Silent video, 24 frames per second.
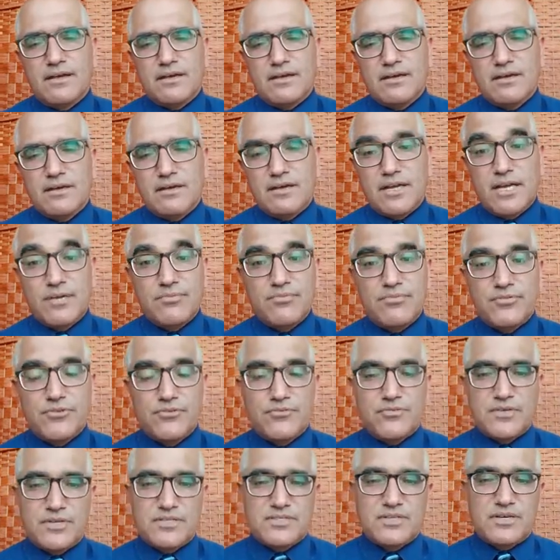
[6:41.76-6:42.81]
clubfoot,
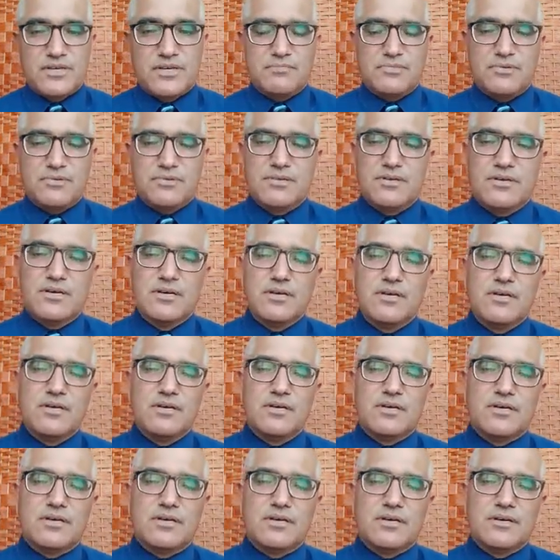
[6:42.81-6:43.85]
for example.
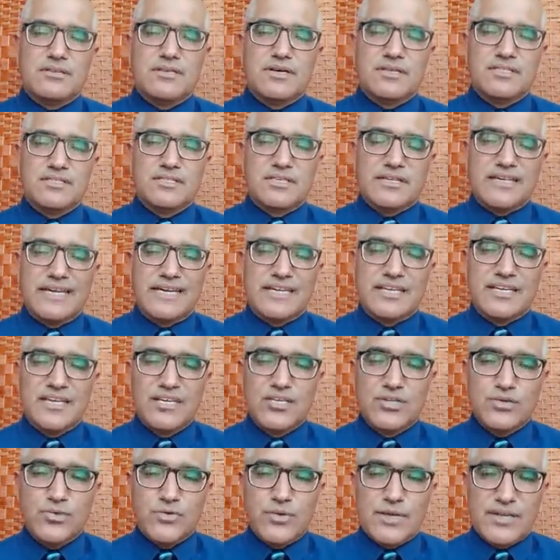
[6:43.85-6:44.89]
There's a
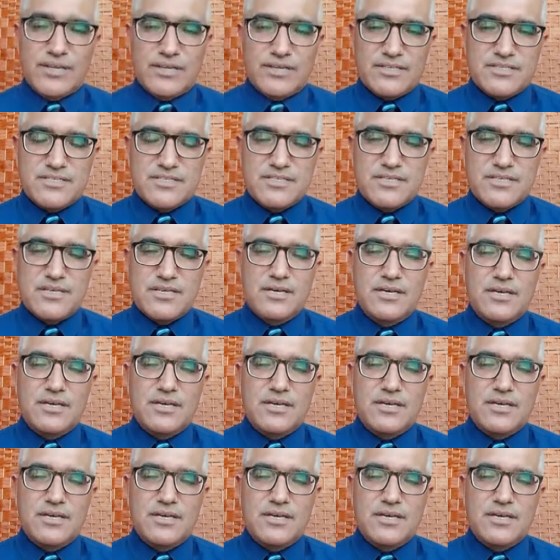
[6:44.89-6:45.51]
calcaneus valgus,